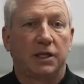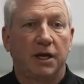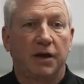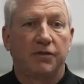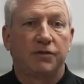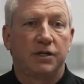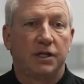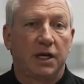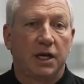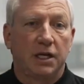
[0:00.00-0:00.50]
The
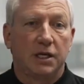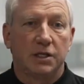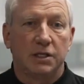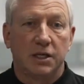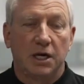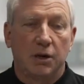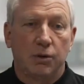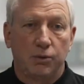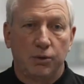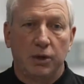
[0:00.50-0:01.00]
FDA is
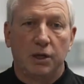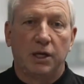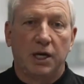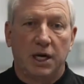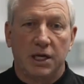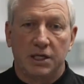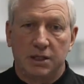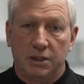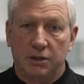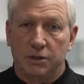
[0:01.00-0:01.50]
now
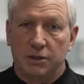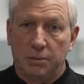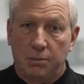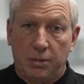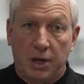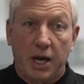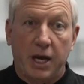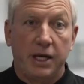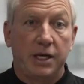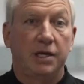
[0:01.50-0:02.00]
realizing there's a
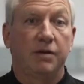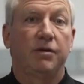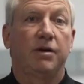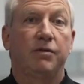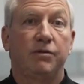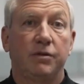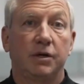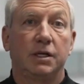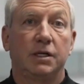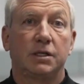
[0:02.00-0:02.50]
body of
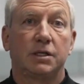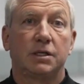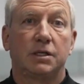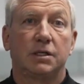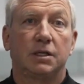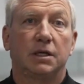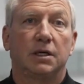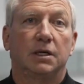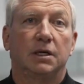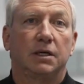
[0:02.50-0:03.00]

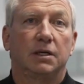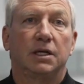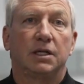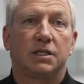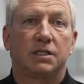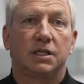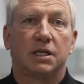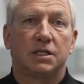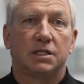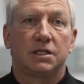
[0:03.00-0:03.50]
evidence that
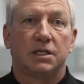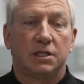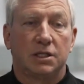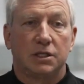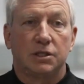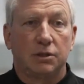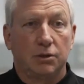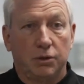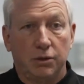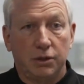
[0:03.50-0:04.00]
says this
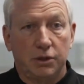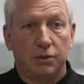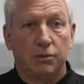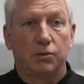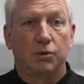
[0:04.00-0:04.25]
is going to